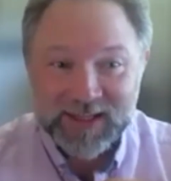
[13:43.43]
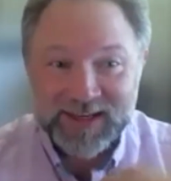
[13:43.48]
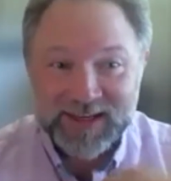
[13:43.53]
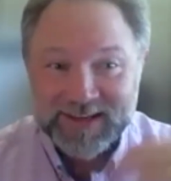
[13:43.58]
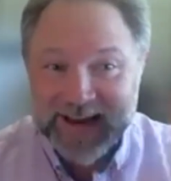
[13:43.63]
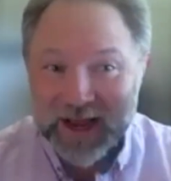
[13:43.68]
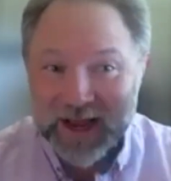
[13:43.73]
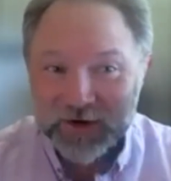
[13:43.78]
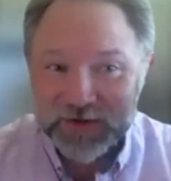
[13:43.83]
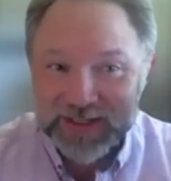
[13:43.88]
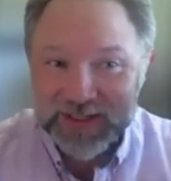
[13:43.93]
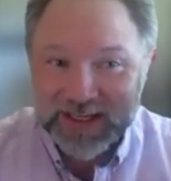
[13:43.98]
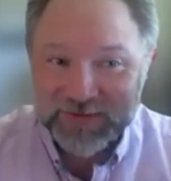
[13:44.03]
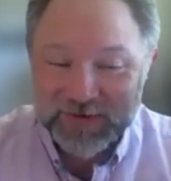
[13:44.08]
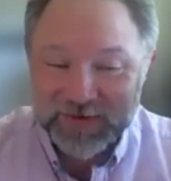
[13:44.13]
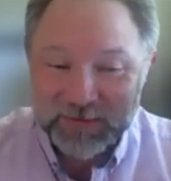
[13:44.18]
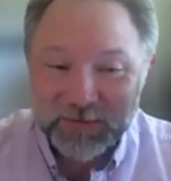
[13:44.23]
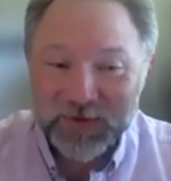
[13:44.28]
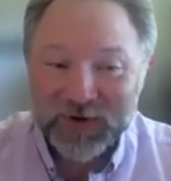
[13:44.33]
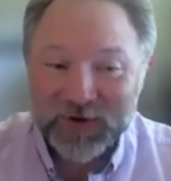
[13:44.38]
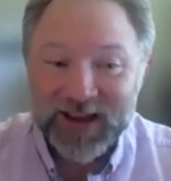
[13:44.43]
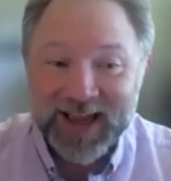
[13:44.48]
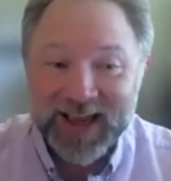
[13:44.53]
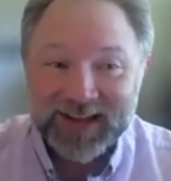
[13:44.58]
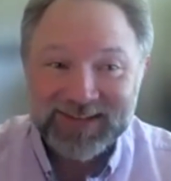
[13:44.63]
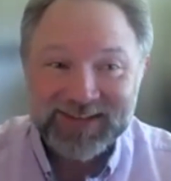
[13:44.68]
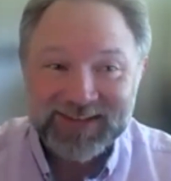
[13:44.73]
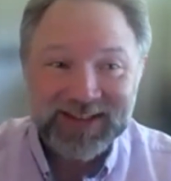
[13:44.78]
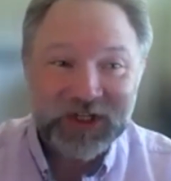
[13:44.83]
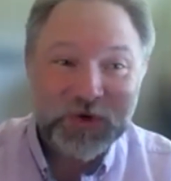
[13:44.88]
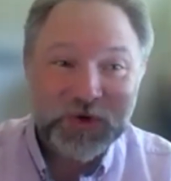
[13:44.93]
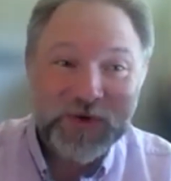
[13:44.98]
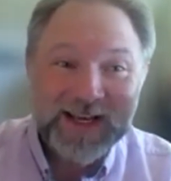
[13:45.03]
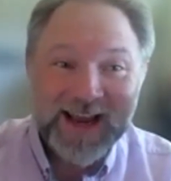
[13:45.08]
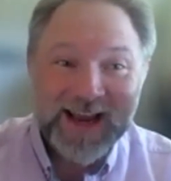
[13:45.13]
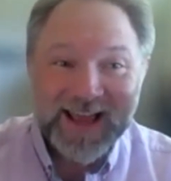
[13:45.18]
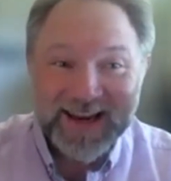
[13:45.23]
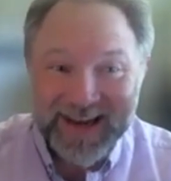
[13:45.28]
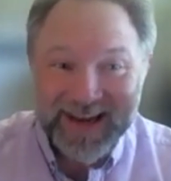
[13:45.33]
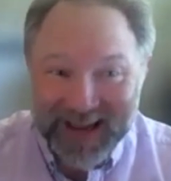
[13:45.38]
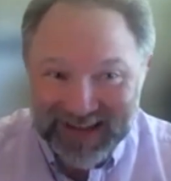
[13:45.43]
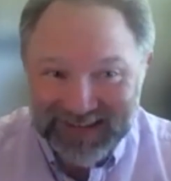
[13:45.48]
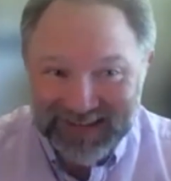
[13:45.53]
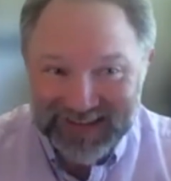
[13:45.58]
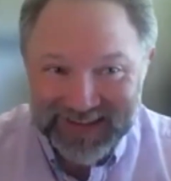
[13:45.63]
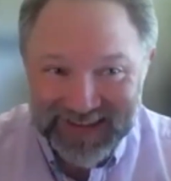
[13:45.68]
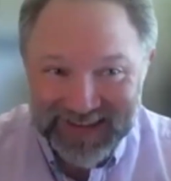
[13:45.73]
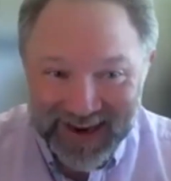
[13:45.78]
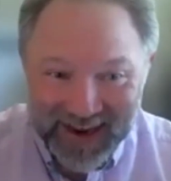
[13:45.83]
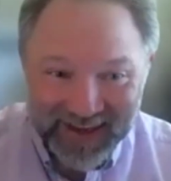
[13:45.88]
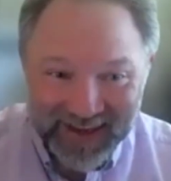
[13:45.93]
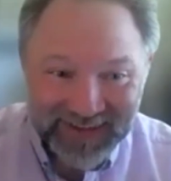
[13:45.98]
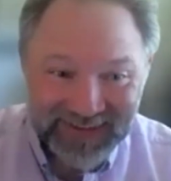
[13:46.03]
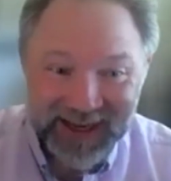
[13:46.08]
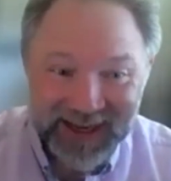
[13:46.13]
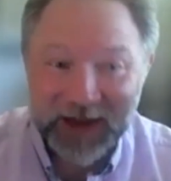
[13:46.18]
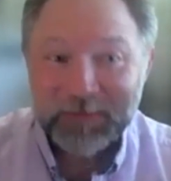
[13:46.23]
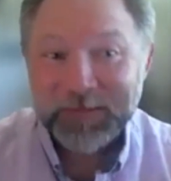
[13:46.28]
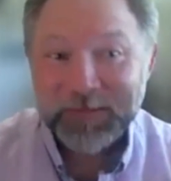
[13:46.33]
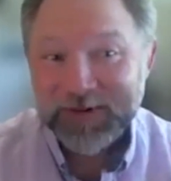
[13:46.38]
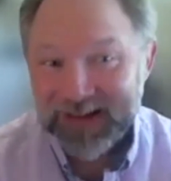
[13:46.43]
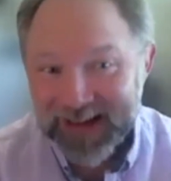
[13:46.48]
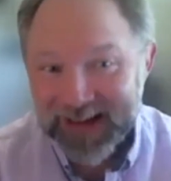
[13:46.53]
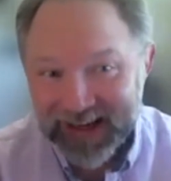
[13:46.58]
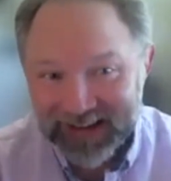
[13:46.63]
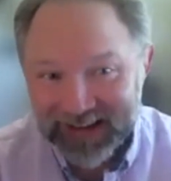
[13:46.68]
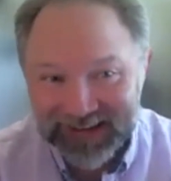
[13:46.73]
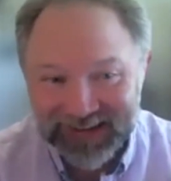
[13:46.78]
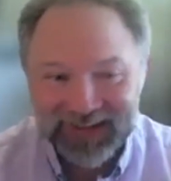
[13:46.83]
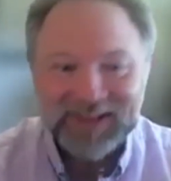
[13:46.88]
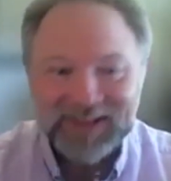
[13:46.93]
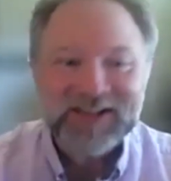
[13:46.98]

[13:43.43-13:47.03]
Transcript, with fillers: Hmm. Now even plants. You can anesthetize a plant,